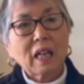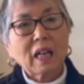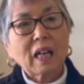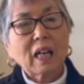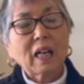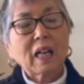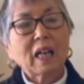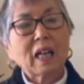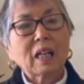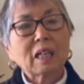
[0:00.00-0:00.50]

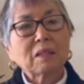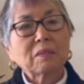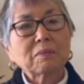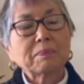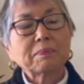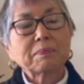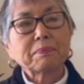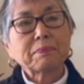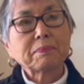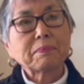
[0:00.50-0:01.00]

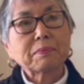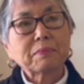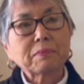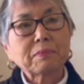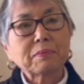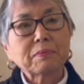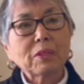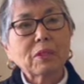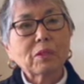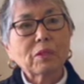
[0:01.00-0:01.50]

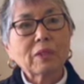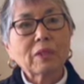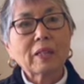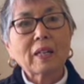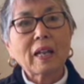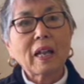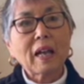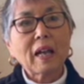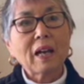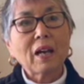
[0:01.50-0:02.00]
You didn't
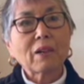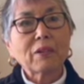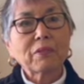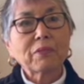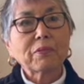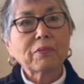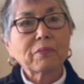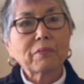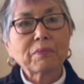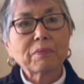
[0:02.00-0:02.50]

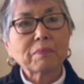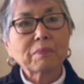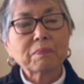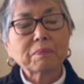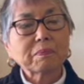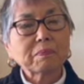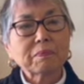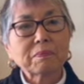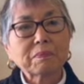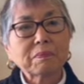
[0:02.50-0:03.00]
have
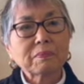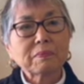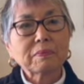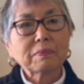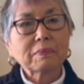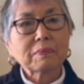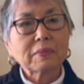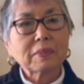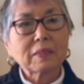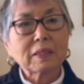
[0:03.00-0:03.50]

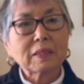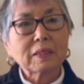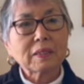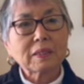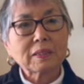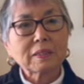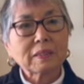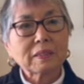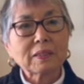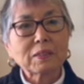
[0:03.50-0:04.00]

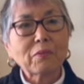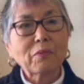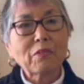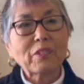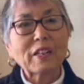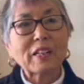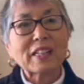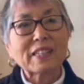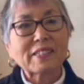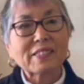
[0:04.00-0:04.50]
the
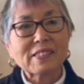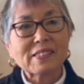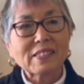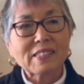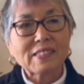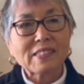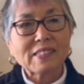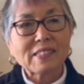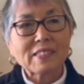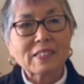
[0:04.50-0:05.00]

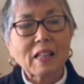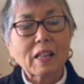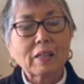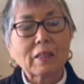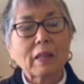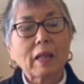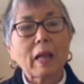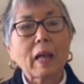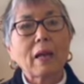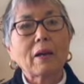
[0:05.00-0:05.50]
conveniences that
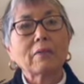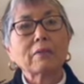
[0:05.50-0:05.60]
they have